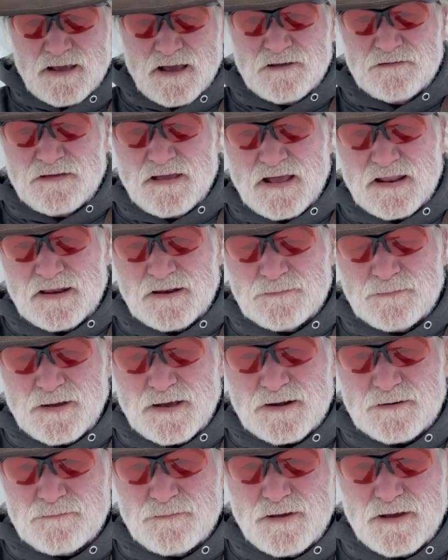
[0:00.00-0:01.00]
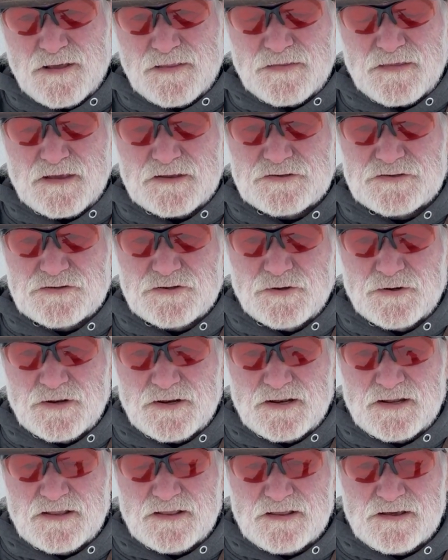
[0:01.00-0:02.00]
I've had it about a month. I showed
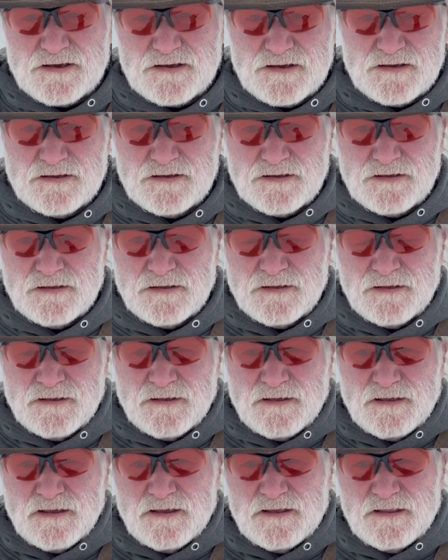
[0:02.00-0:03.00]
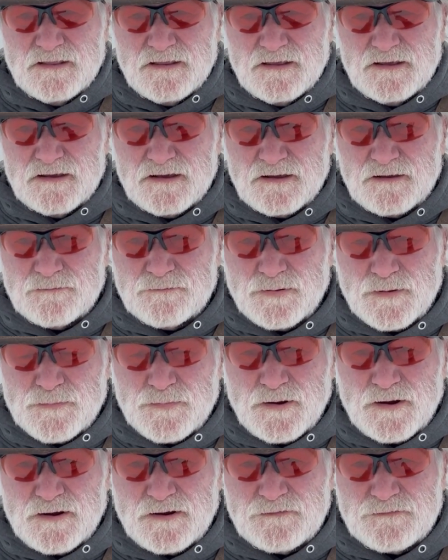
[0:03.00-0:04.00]
it in the
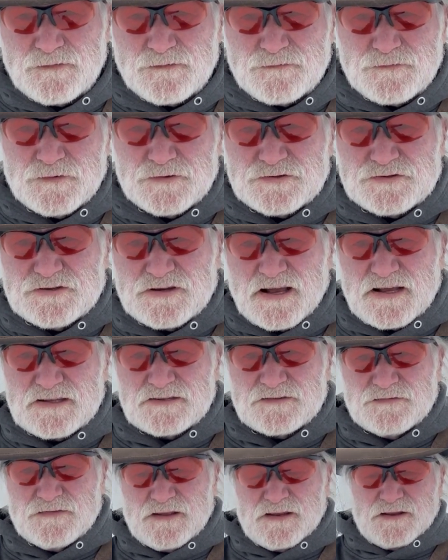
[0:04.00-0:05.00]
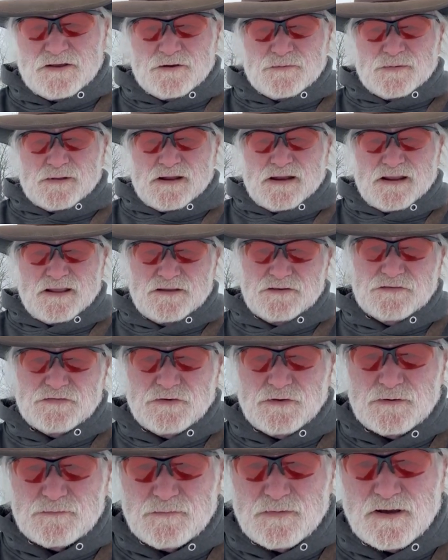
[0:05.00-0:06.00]
preparing for first shots video, but I didn't
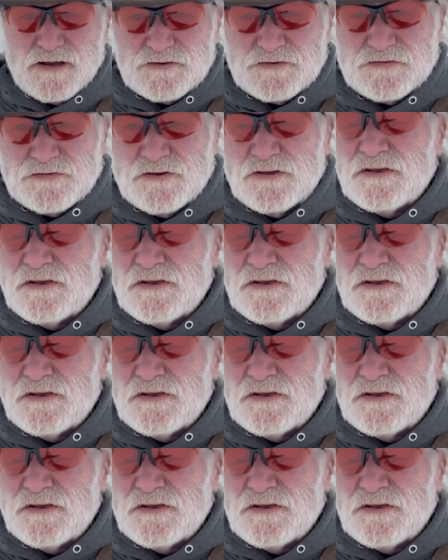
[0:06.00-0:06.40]
show it much.